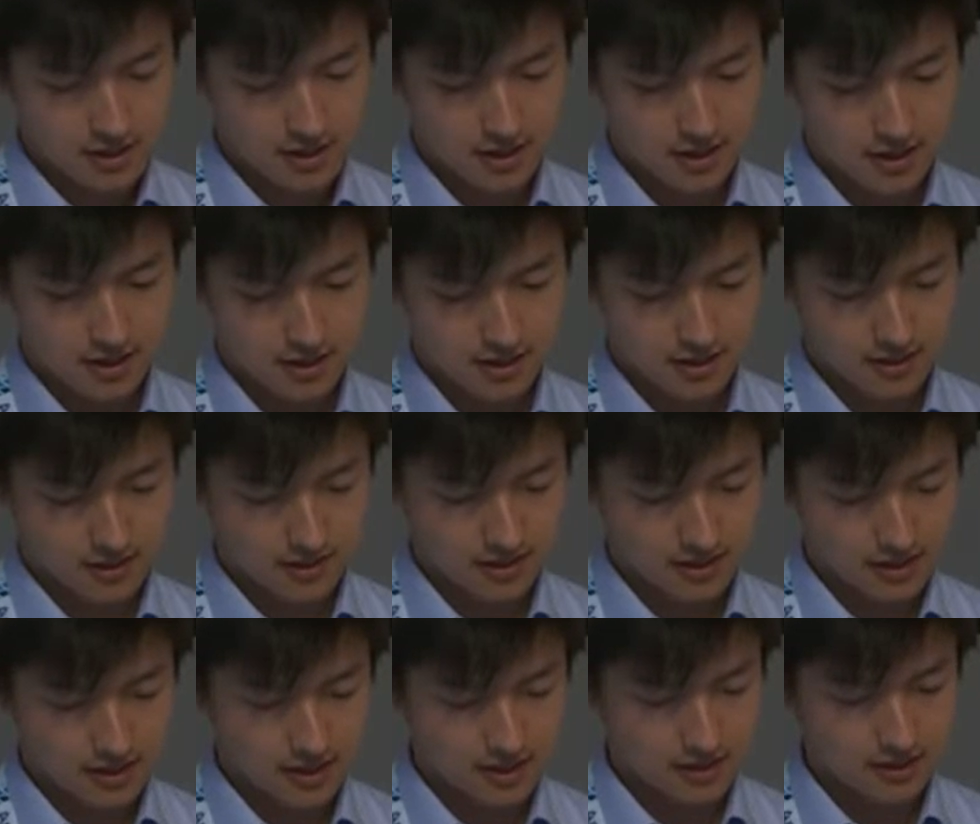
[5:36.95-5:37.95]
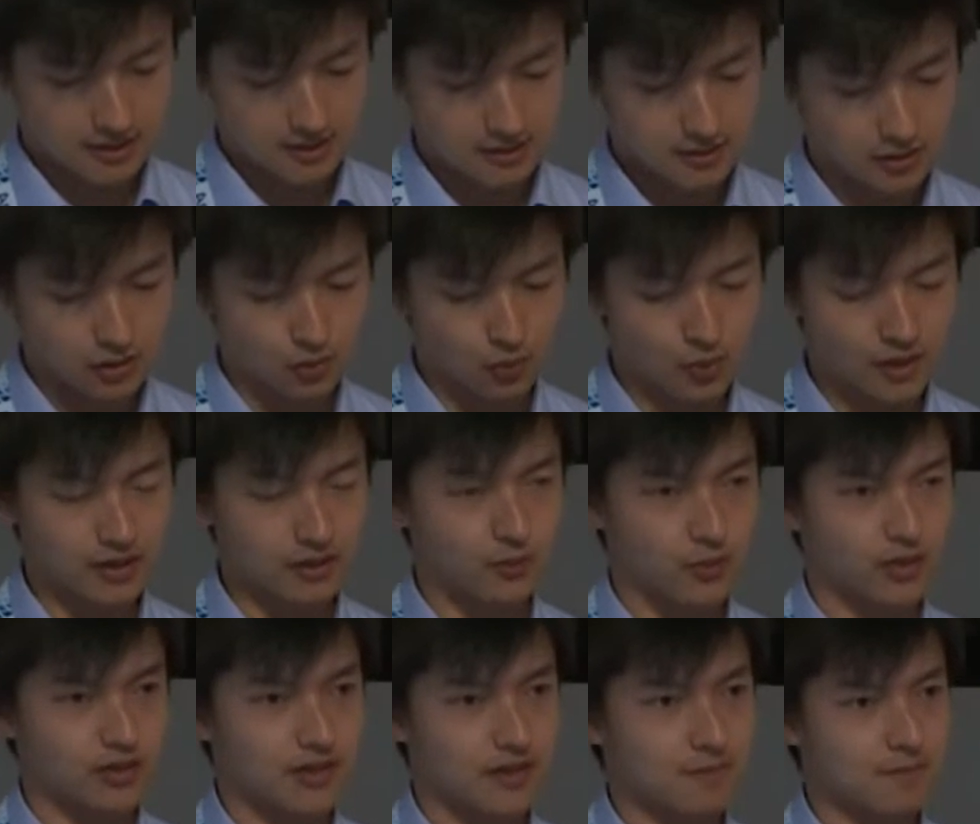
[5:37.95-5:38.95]
And so what it
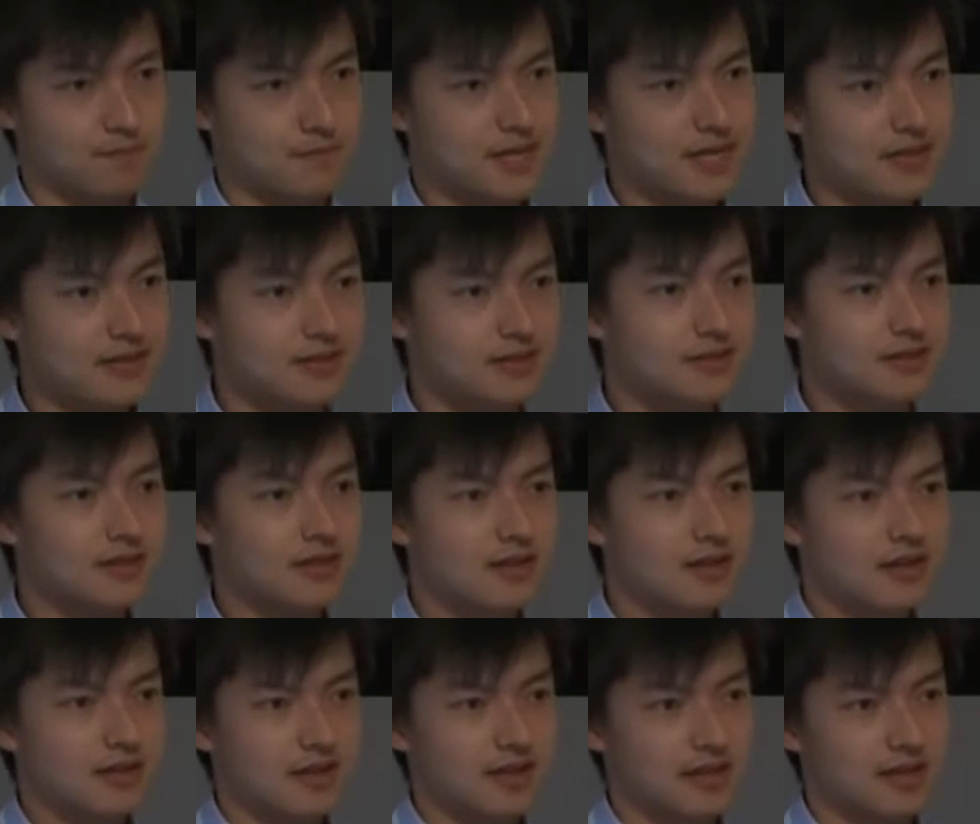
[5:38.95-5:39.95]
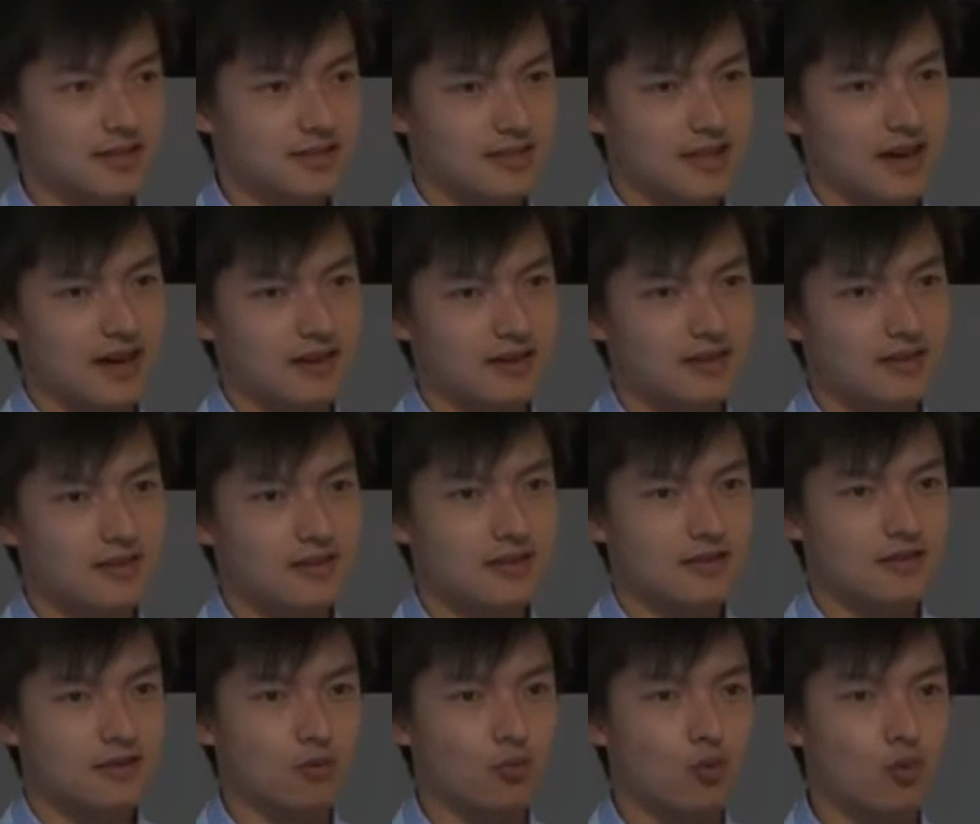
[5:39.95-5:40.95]
really means is that
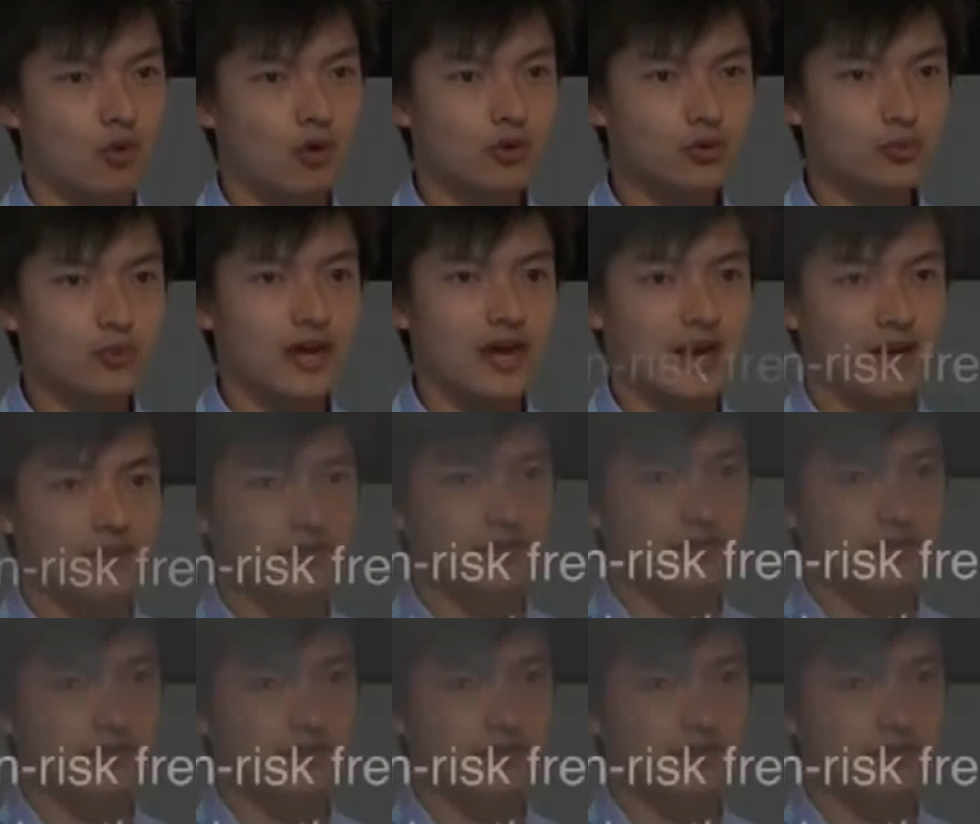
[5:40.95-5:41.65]
the world we have